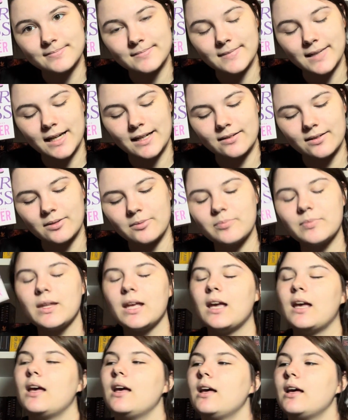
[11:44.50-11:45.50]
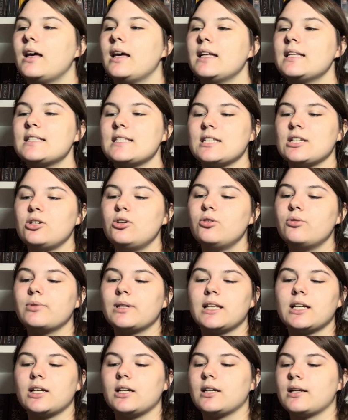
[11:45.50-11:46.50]
I don't know. It's still
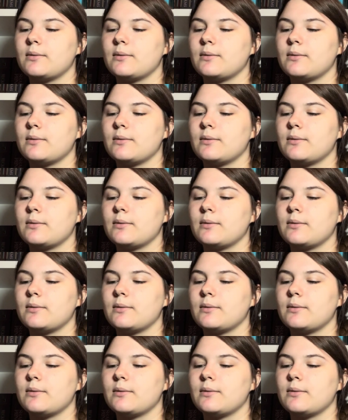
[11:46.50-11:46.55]
really good.